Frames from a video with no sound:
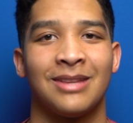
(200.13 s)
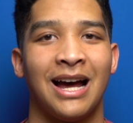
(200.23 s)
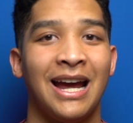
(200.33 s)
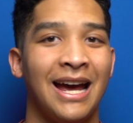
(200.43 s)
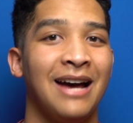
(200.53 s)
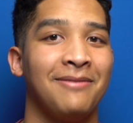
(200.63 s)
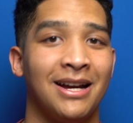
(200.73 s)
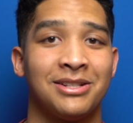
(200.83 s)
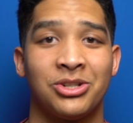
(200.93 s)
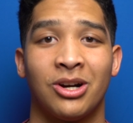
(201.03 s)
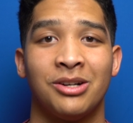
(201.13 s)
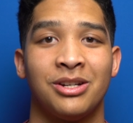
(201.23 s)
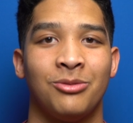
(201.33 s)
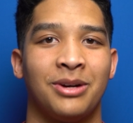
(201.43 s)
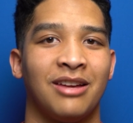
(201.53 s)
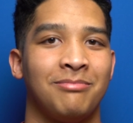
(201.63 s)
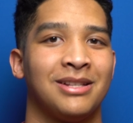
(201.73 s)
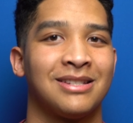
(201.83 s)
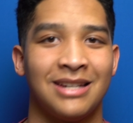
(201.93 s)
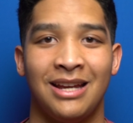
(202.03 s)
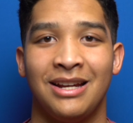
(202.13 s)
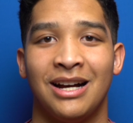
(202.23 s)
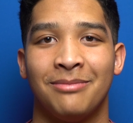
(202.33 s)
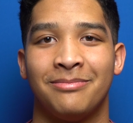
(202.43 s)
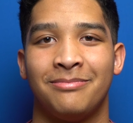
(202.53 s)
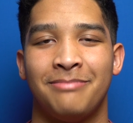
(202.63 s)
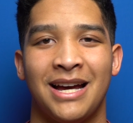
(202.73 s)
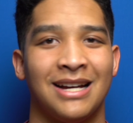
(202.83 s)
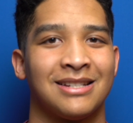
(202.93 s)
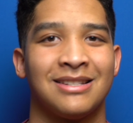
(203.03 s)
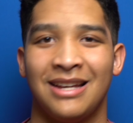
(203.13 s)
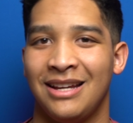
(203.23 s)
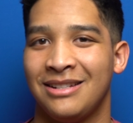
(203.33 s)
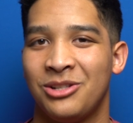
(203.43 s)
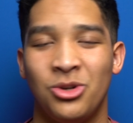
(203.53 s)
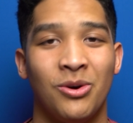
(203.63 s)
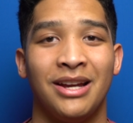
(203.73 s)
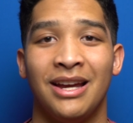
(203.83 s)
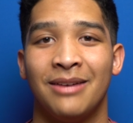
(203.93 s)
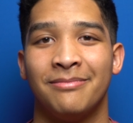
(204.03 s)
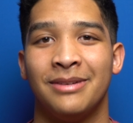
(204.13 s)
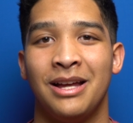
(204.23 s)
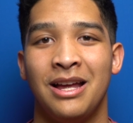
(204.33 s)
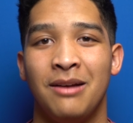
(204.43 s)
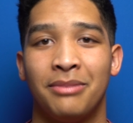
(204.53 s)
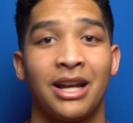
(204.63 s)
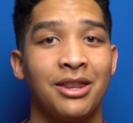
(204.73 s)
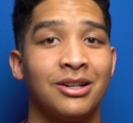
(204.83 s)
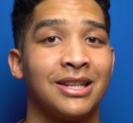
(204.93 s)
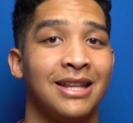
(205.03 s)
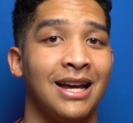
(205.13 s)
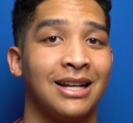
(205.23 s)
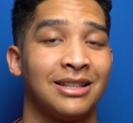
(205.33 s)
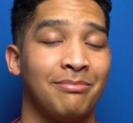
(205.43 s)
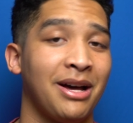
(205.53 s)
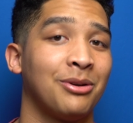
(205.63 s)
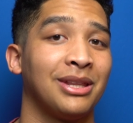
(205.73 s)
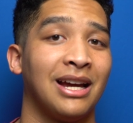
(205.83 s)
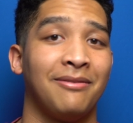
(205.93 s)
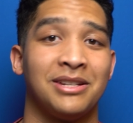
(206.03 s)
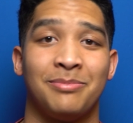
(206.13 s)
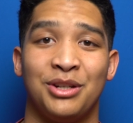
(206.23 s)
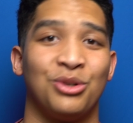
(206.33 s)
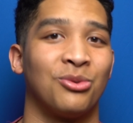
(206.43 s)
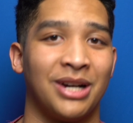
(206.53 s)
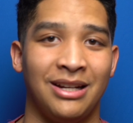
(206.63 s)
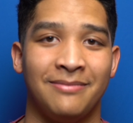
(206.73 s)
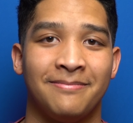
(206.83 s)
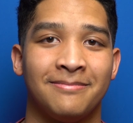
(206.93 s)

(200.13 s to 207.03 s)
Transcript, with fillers: I have had to charge it when I've been staying up past, say, 2 a.m., but other than that, the battery life has been great.